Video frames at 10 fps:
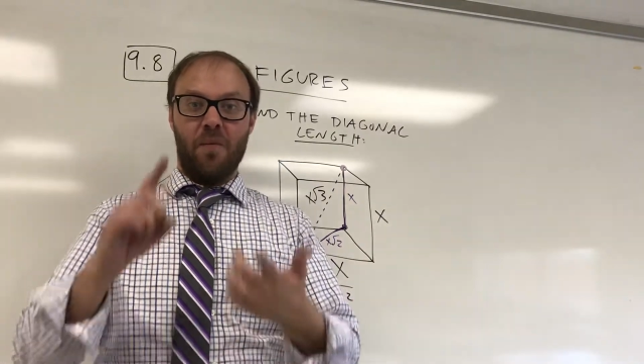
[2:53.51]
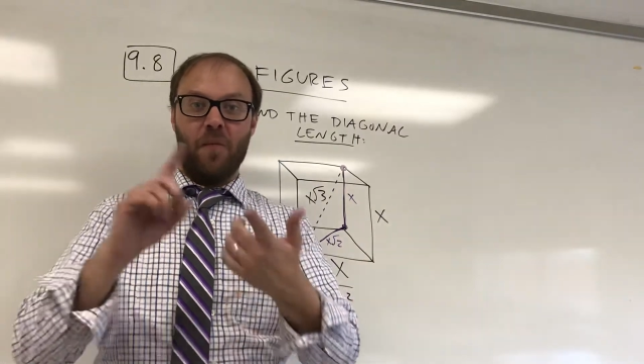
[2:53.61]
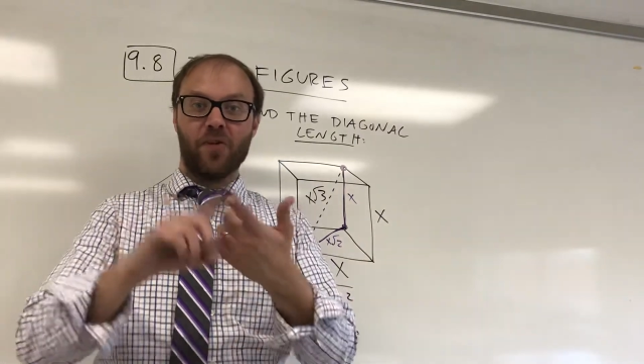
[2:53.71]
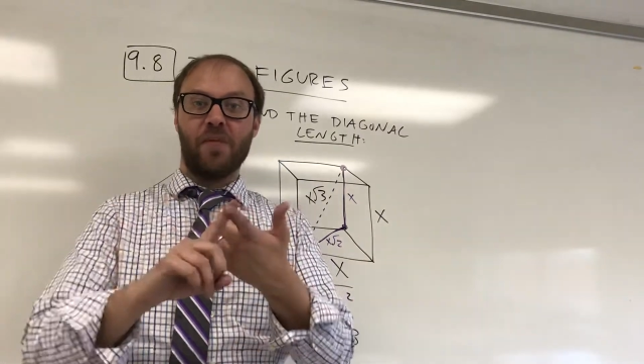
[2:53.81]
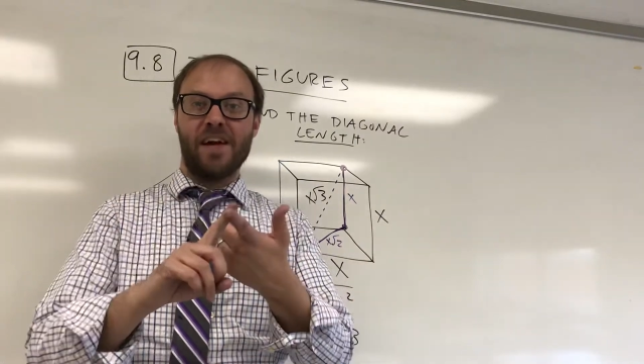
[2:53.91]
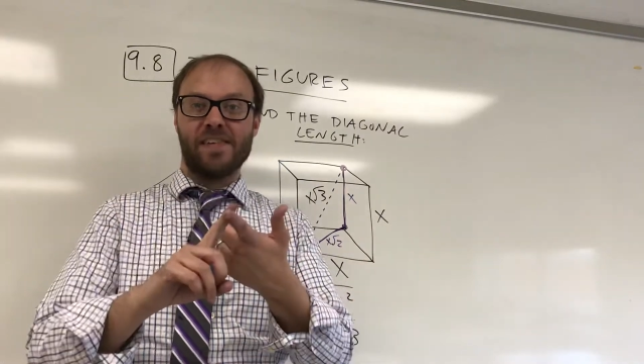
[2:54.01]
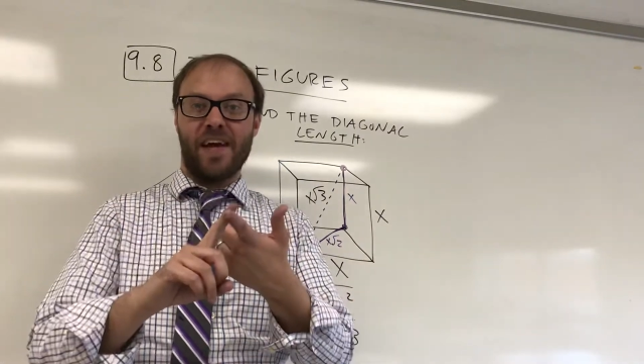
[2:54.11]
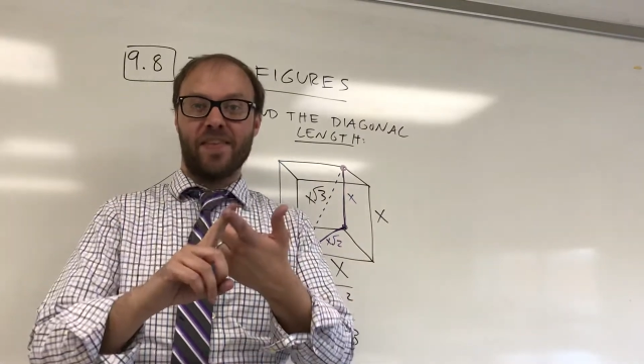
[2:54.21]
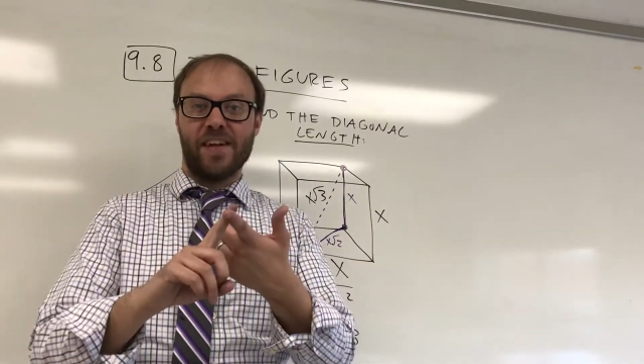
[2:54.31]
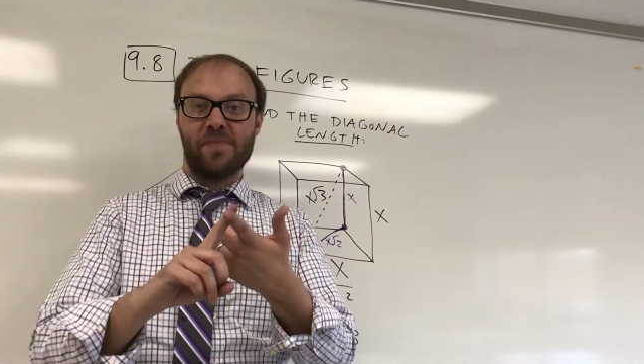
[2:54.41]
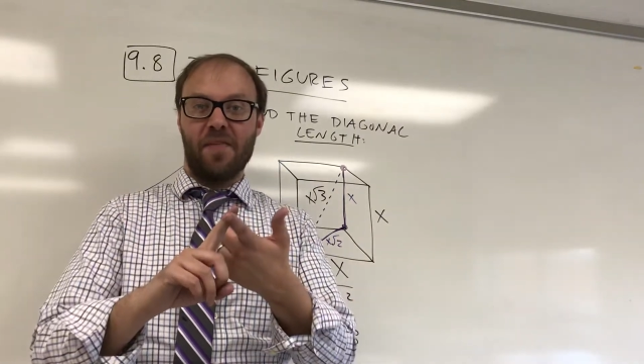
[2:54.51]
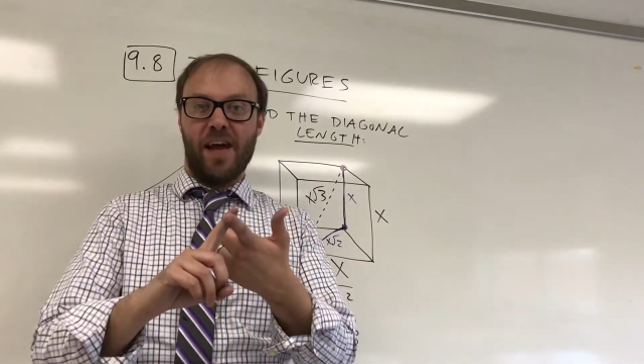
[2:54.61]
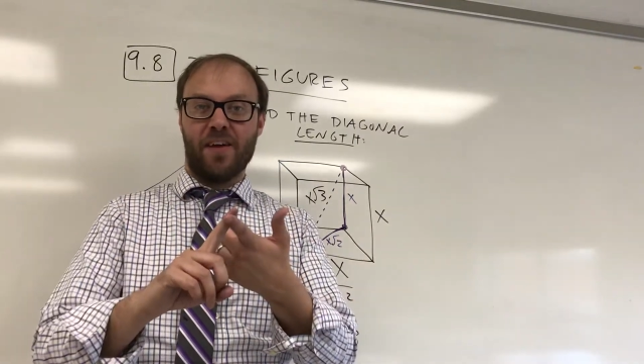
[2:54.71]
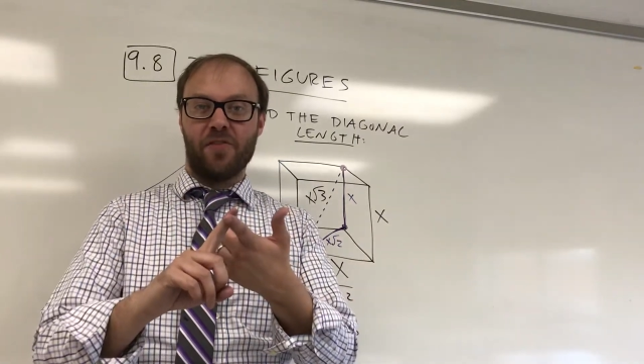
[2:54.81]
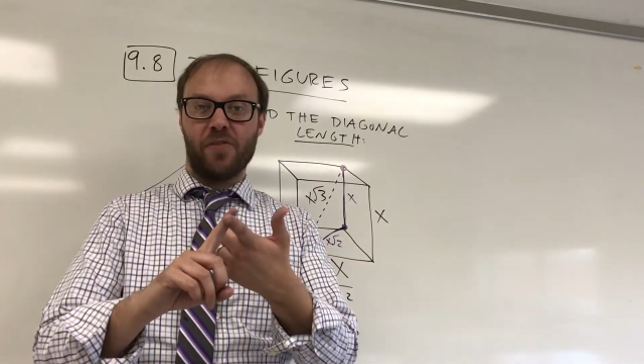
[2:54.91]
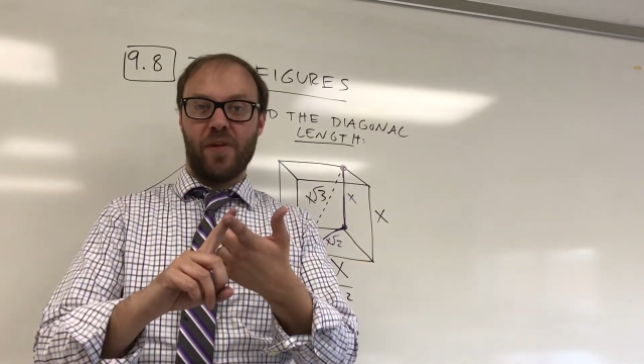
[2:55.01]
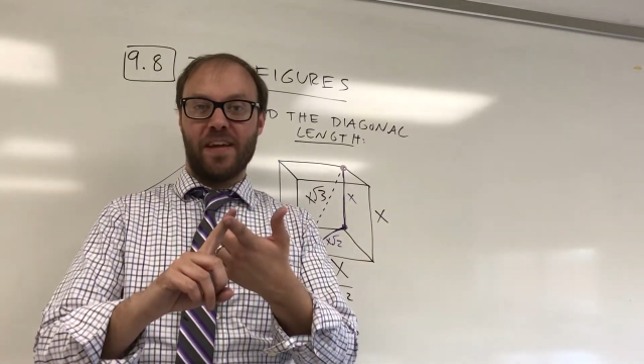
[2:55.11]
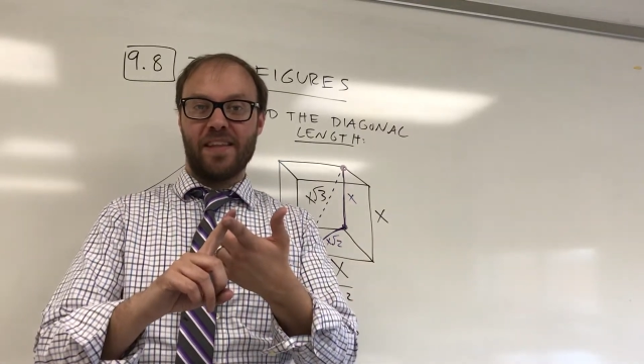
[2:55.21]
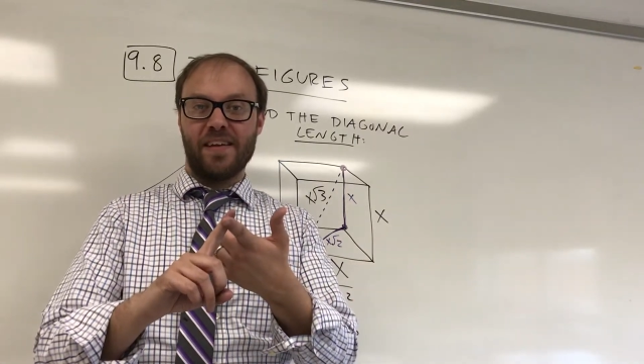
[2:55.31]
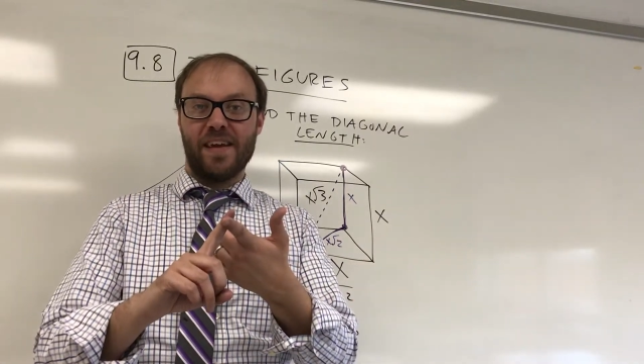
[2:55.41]
multiply side lengths by radical 3 to
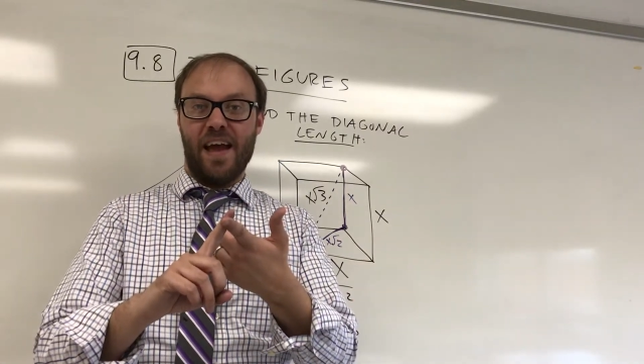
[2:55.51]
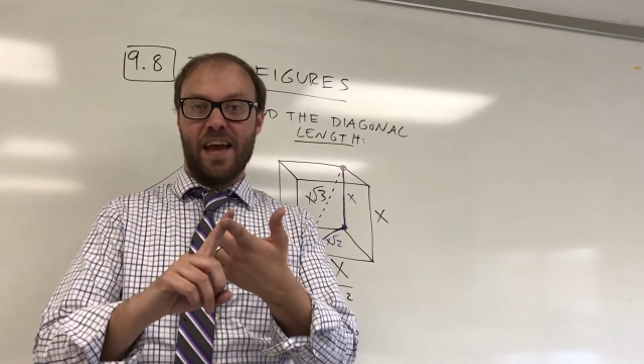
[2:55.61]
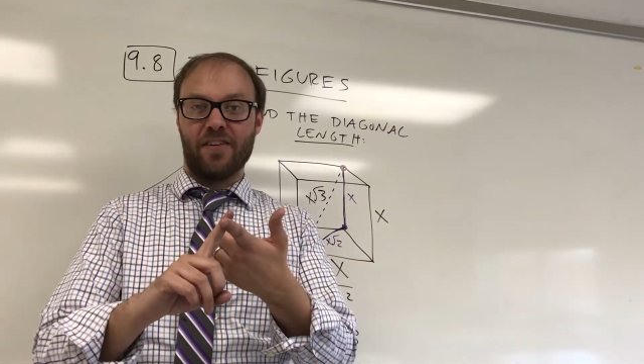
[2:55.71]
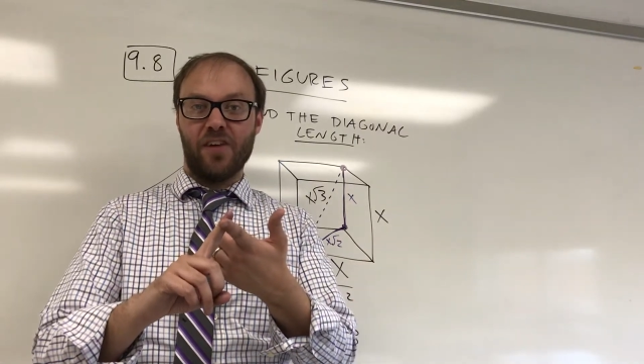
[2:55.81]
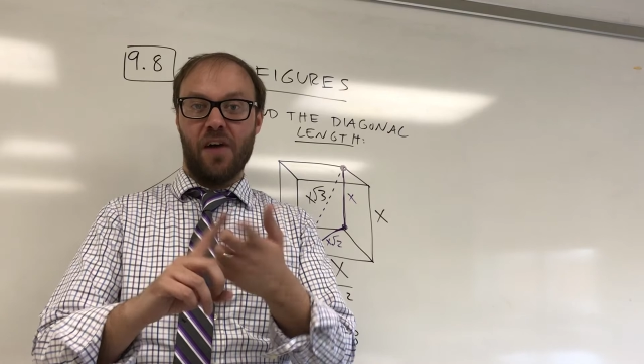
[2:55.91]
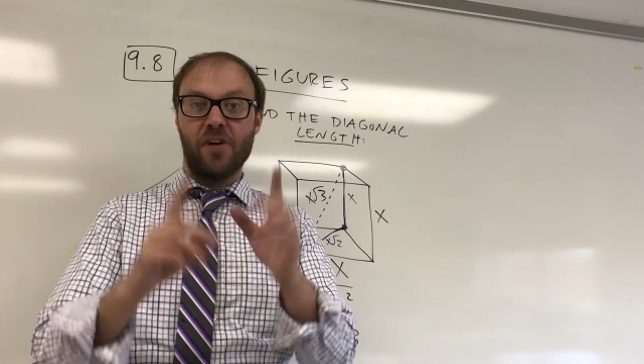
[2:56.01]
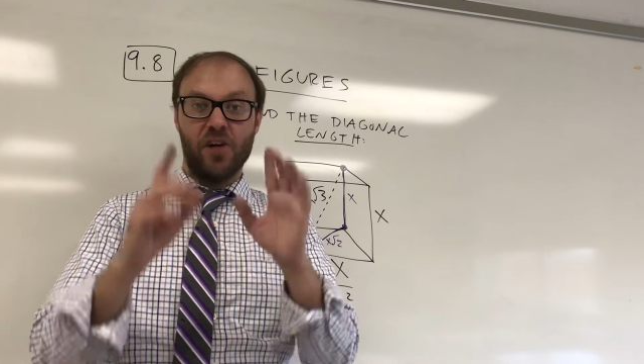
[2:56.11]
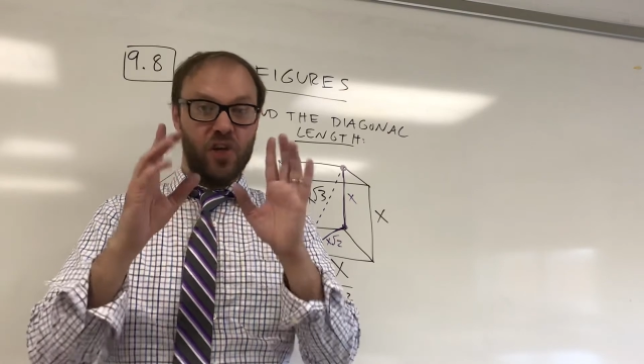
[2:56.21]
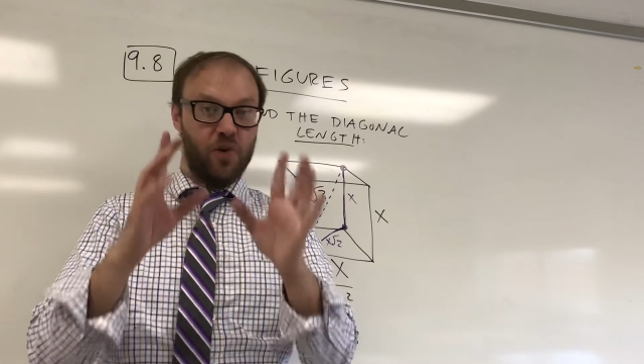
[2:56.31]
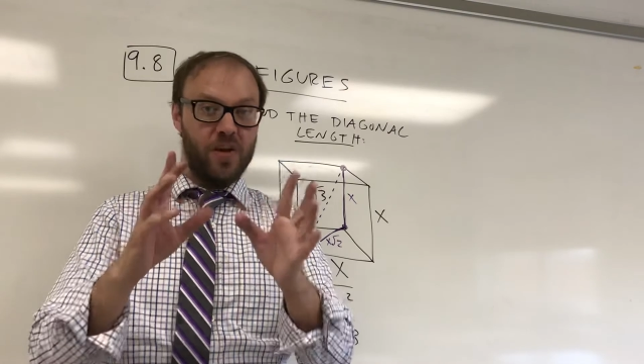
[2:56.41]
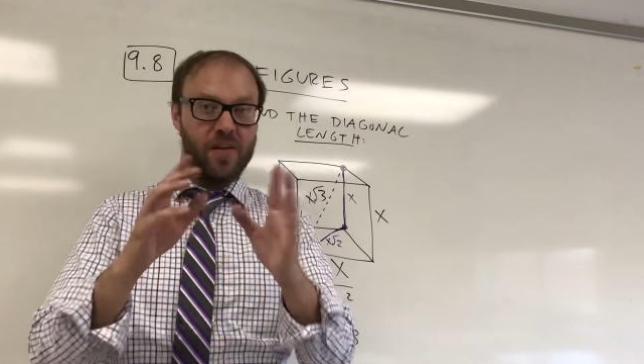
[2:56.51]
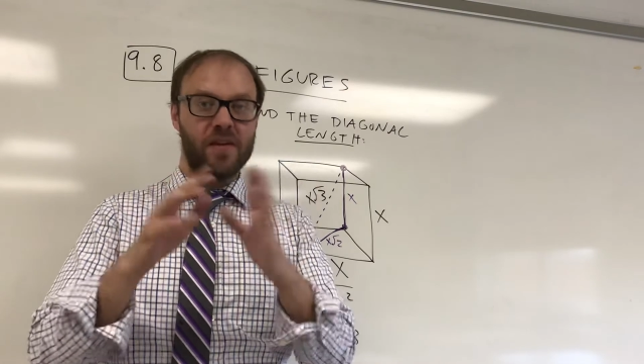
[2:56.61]
get the diagonal of a cube,